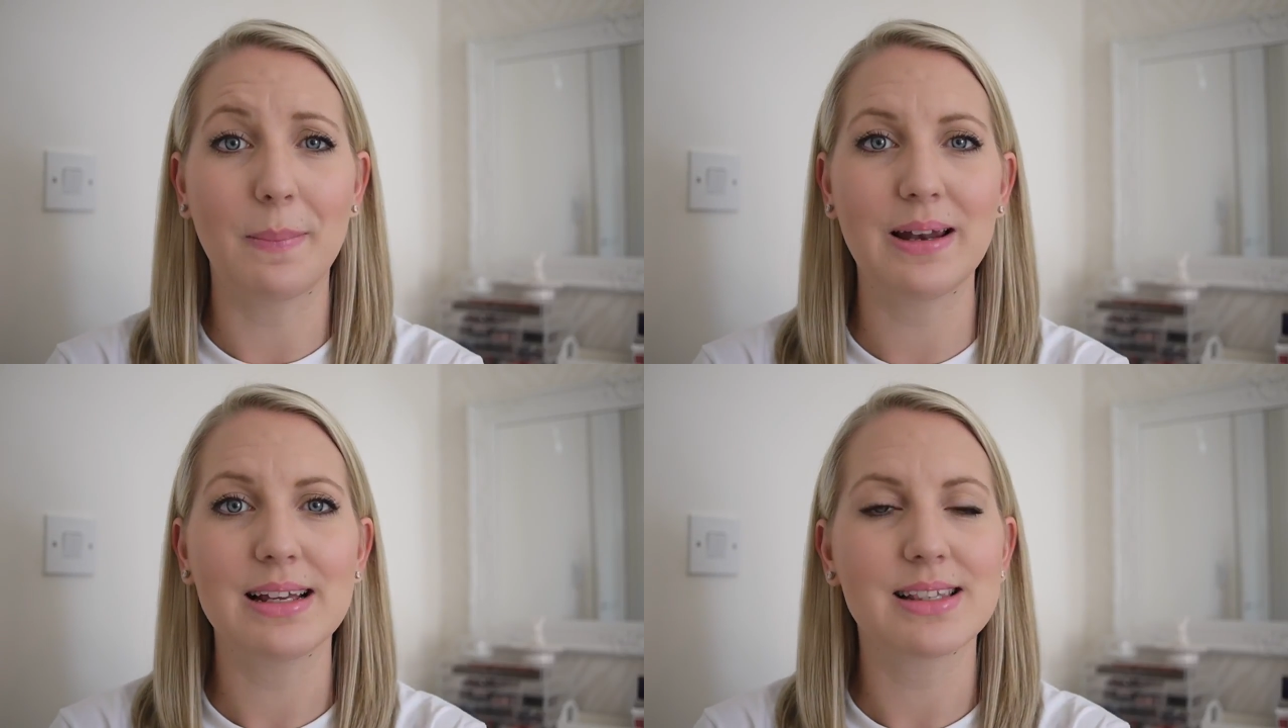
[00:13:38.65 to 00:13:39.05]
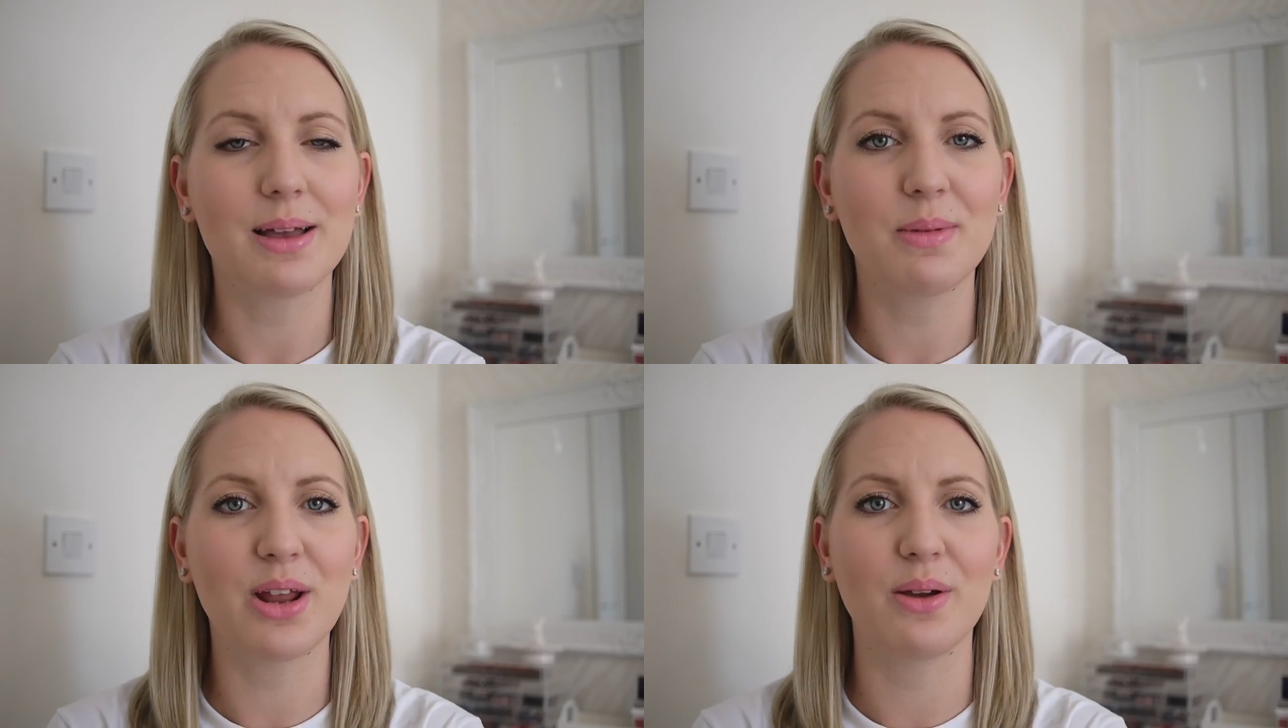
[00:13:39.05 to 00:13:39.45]
Please
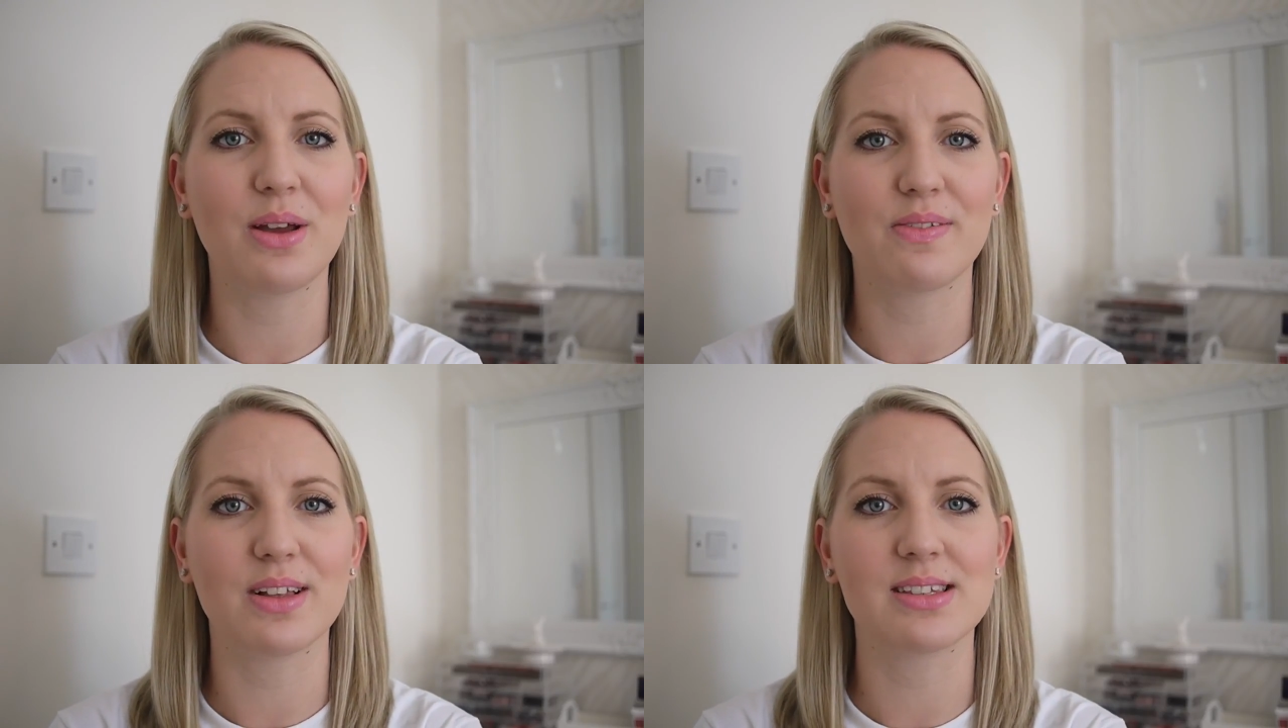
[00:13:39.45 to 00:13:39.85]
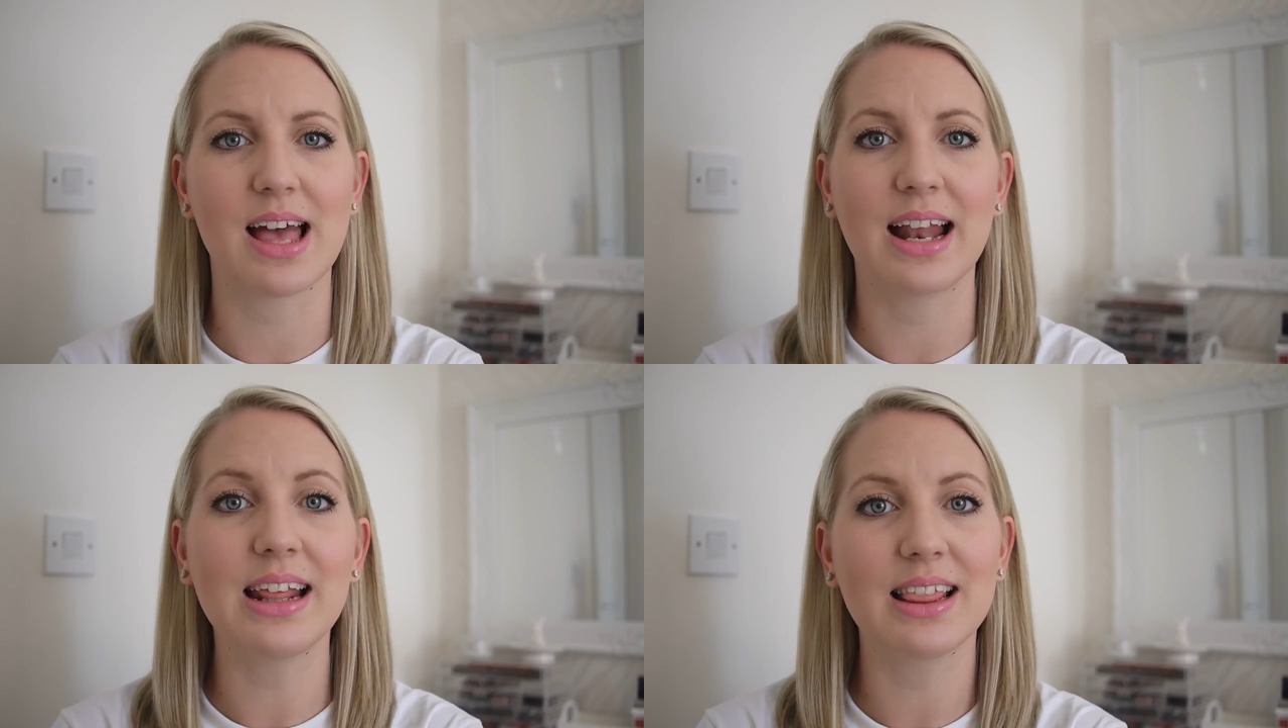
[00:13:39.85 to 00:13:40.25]
let me know if there's
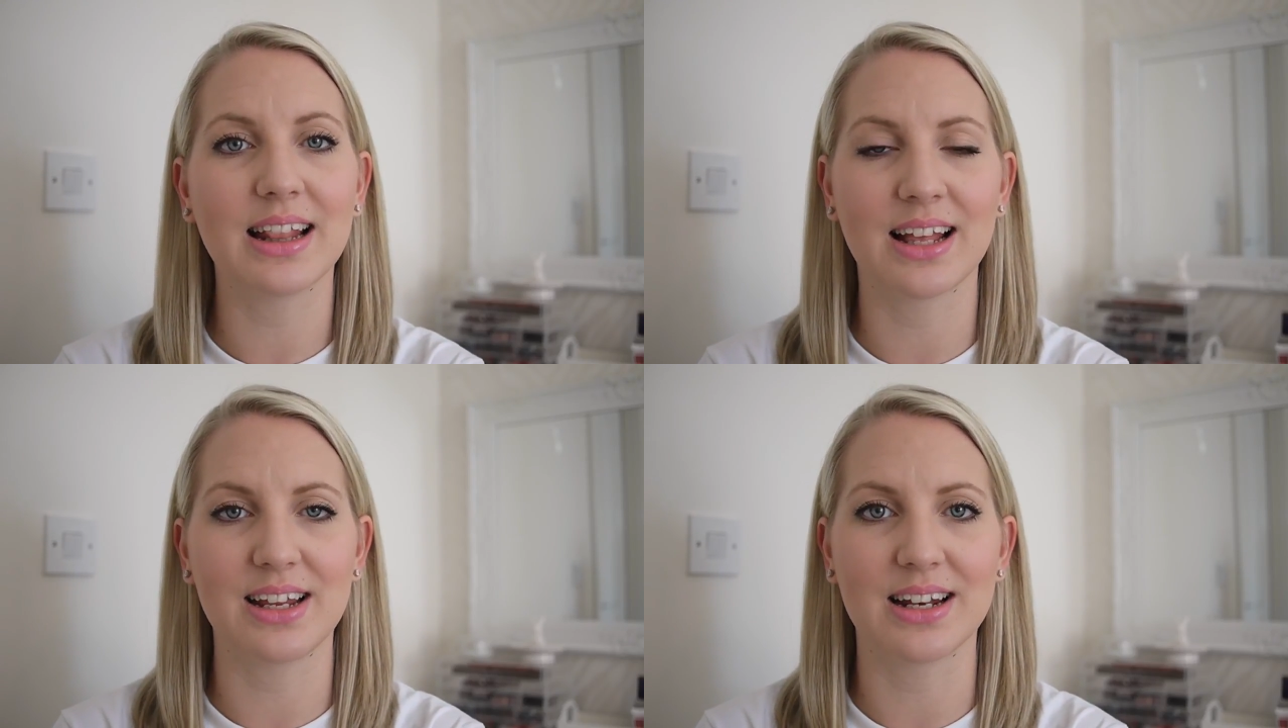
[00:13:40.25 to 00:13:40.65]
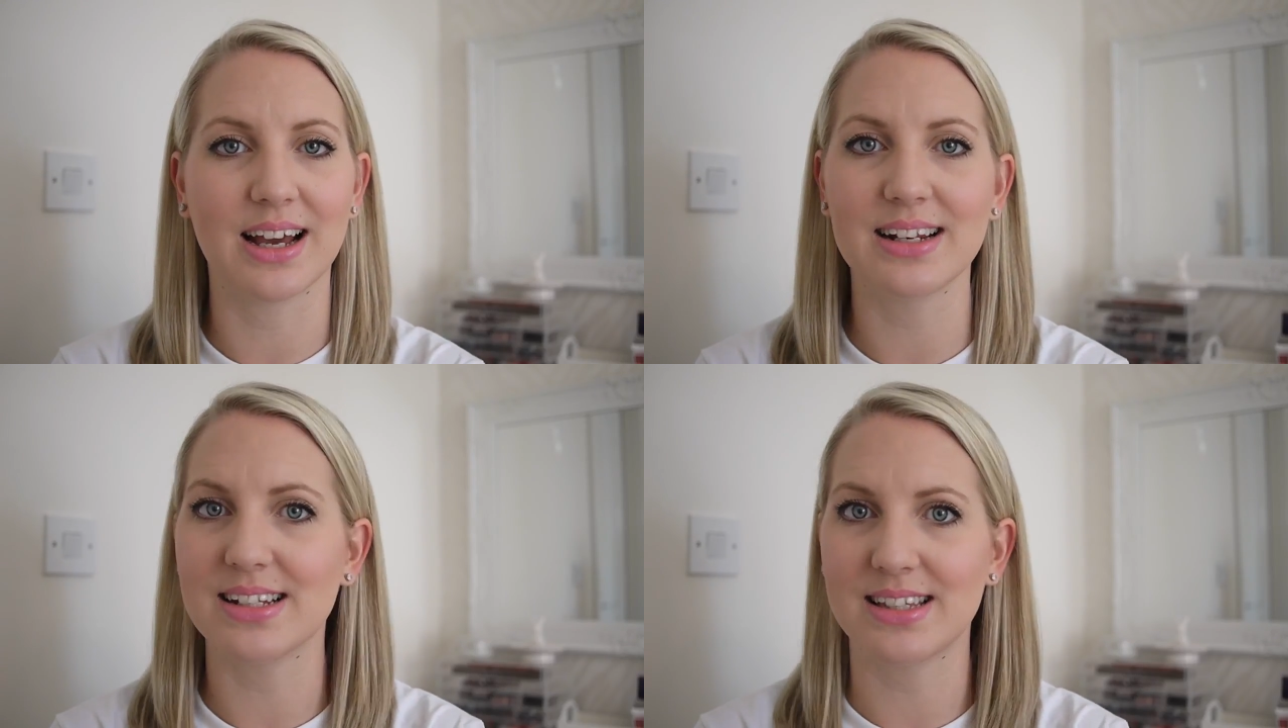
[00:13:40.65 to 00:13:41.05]
anything that you'd
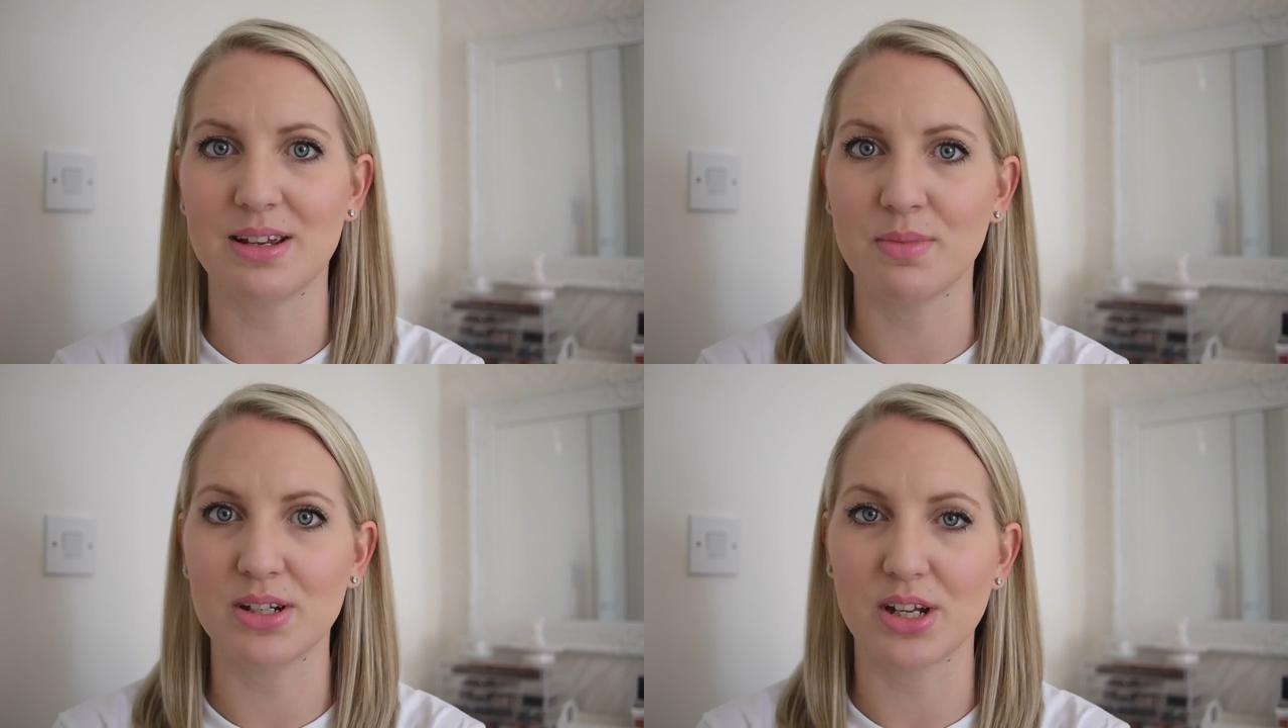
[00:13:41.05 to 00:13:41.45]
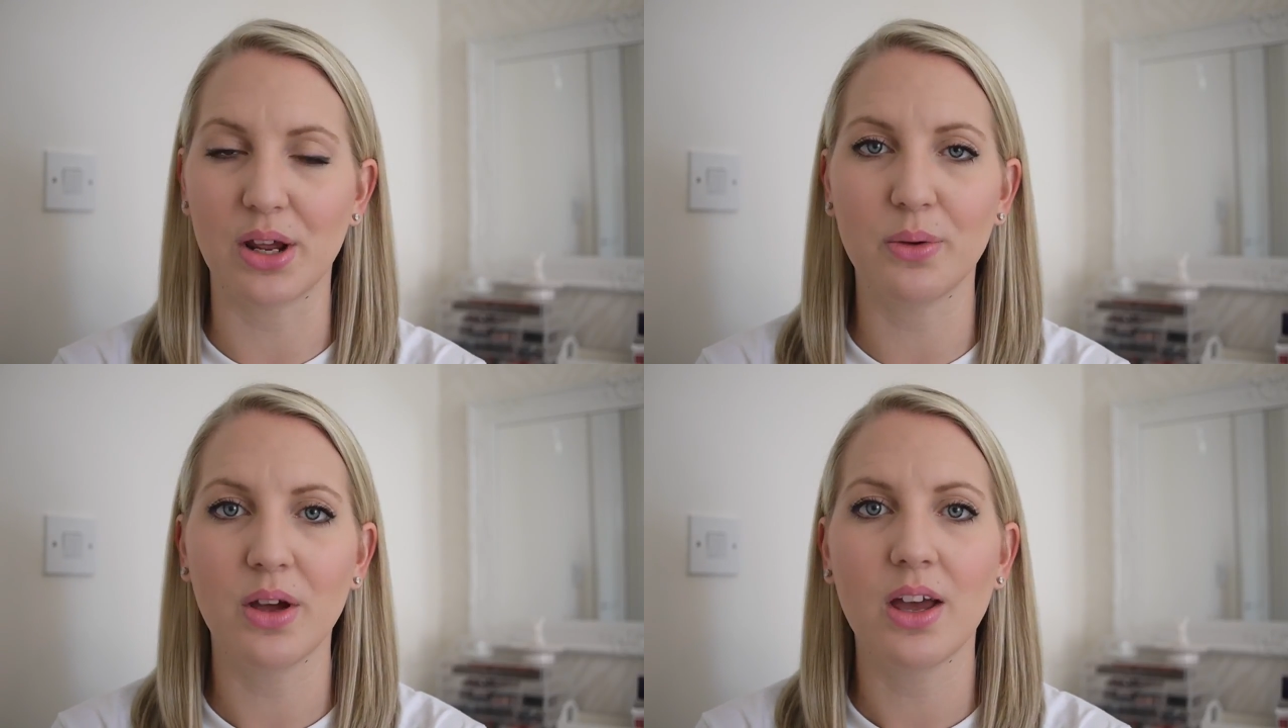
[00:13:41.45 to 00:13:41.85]
like to see me
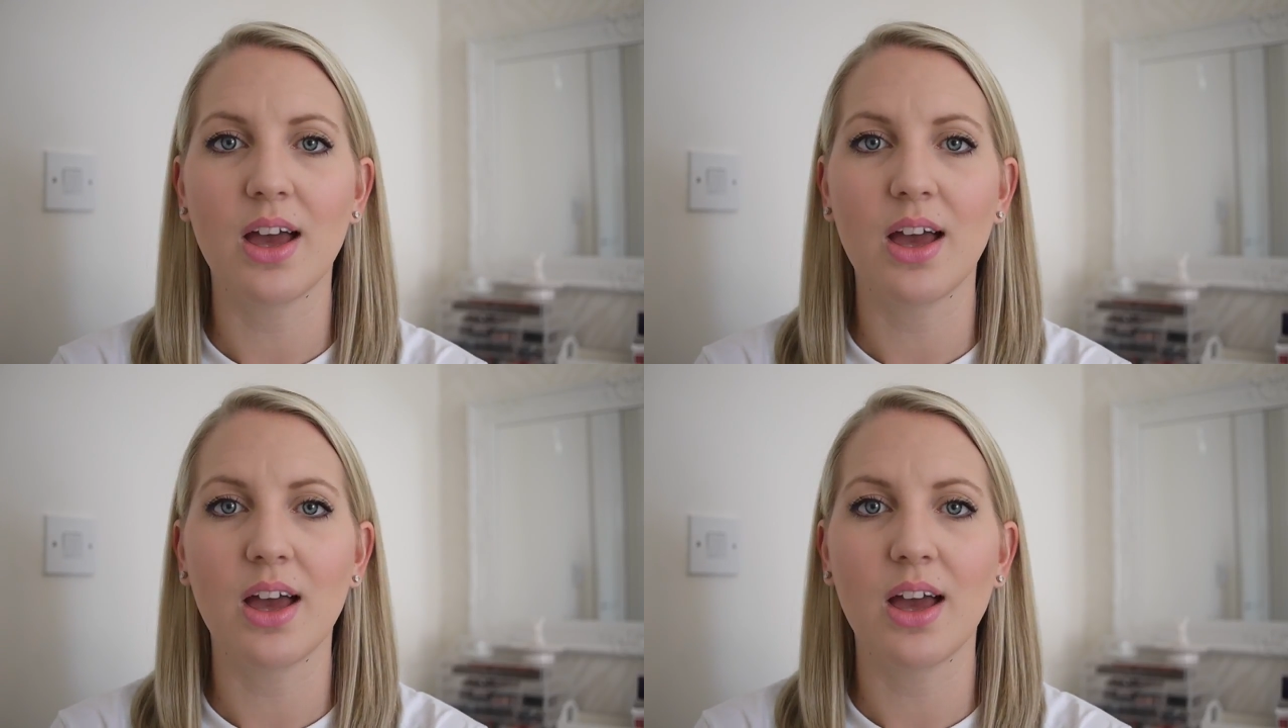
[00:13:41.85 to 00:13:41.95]
do.